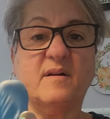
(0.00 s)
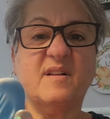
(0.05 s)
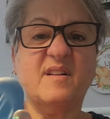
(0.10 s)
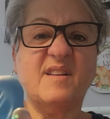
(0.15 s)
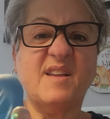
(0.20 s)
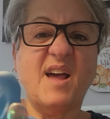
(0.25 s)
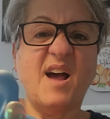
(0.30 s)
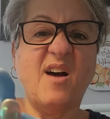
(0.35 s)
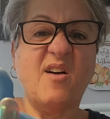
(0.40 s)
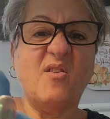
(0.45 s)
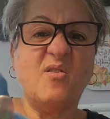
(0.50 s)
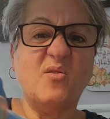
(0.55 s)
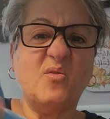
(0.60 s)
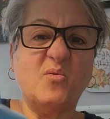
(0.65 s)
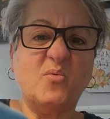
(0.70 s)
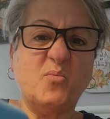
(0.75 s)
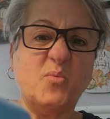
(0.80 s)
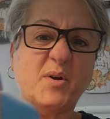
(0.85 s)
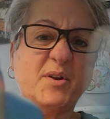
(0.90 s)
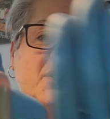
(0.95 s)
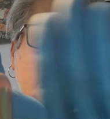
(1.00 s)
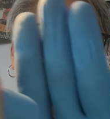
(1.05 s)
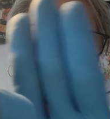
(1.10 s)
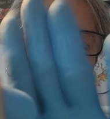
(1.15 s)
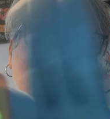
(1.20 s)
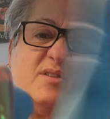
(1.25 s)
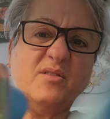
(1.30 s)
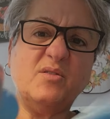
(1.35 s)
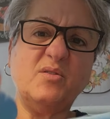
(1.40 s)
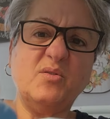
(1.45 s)
Now, what you
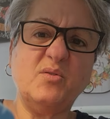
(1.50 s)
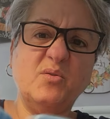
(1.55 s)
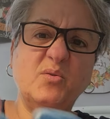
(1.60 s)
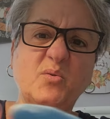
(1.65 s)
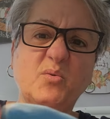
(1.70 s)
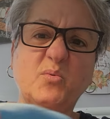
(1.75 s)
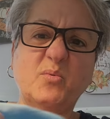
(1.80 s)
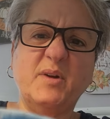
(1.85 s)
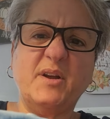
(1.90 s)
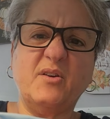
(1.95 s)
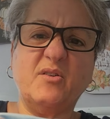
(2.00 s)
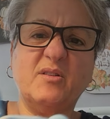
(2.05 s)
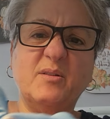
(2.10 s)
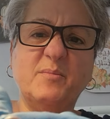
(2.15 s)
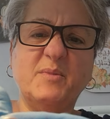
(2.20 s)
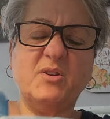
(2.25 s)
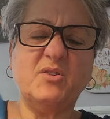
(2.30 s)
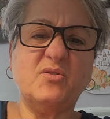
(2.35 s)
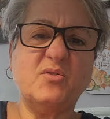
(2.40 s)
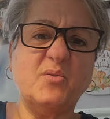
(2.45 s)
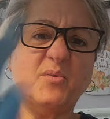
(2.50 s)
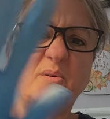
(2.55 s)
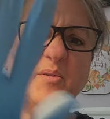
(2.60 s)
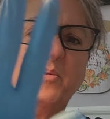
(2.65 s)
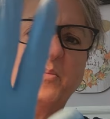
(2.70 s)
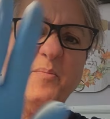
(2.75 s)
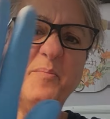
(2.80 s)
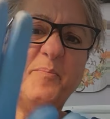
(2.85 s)
can do, here, let me show you.